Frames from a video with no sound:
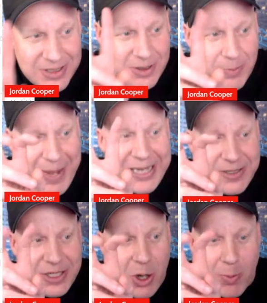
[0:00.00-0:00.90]

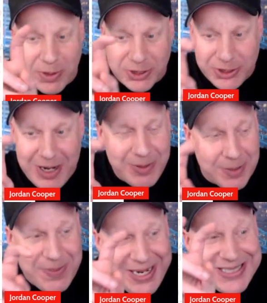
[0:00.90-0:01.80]
You're able to
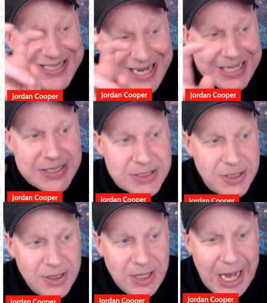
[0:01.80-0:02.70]
pick 6
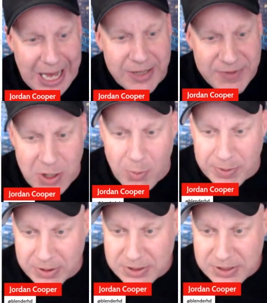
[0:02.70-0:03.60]
out of the
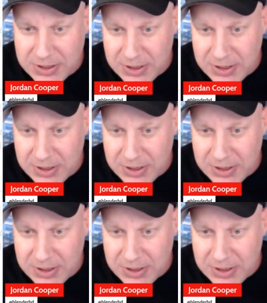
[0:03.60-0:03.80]
openers.